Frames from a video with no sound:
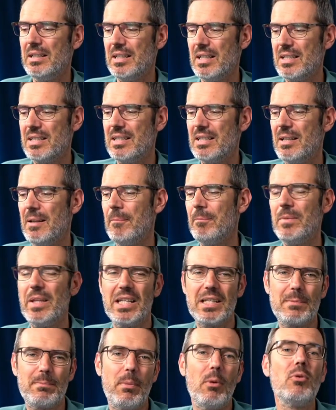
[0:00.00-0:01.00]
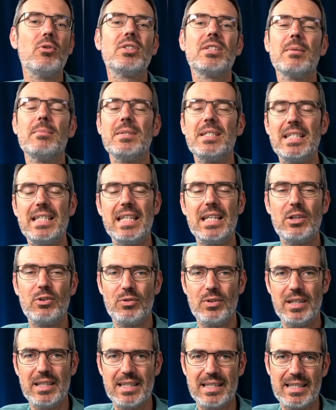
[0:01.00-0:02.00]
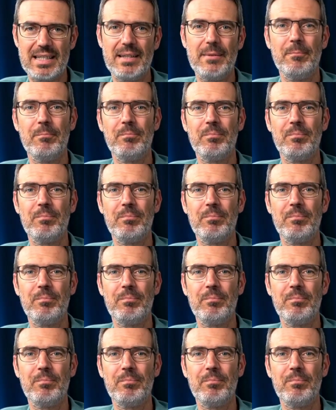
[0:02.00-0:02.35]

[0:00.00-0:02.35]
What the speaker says: doesn't expose some secrets